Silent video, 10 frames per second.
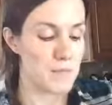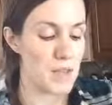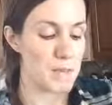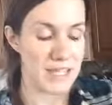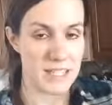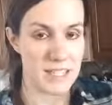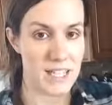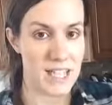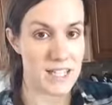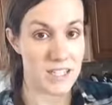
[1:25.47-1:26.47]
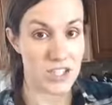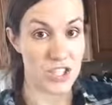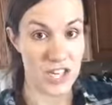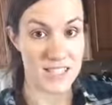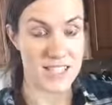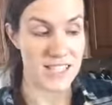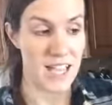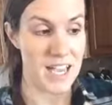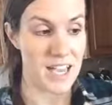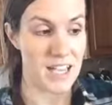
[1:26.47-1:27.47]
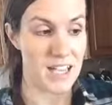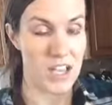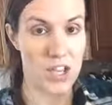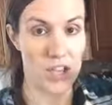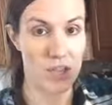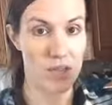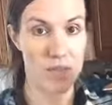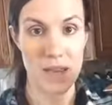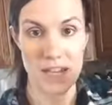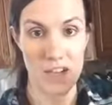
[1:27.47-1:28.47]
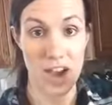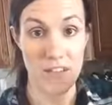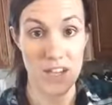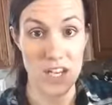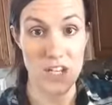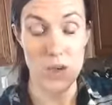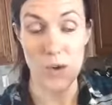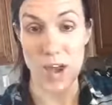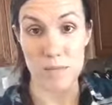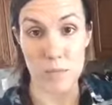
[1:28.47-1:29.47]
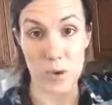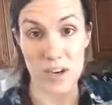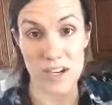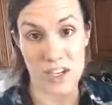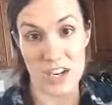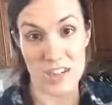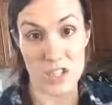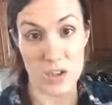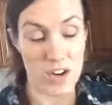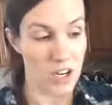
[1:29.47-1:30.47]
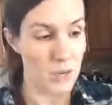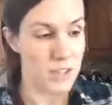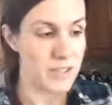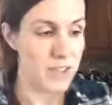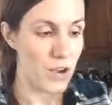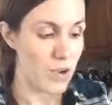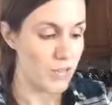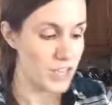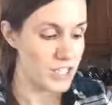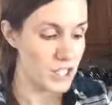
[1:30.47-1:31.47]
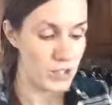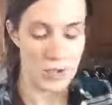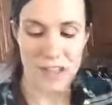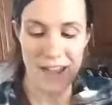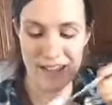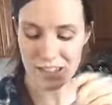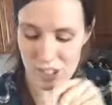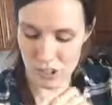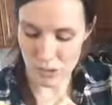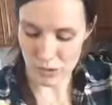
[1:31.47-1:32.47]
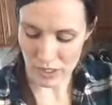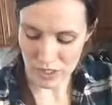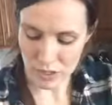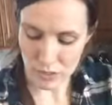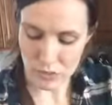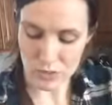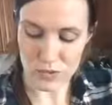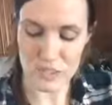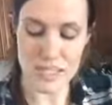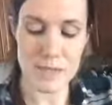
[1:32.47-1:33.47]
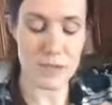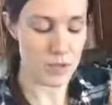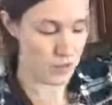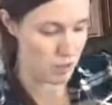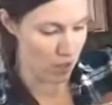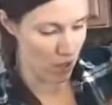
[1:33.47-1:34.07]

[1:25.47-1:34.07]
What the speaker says: basically, it's just like making coffee. You add more and you're gonna have a stronger one. So if I like to do like 2 full teaspoons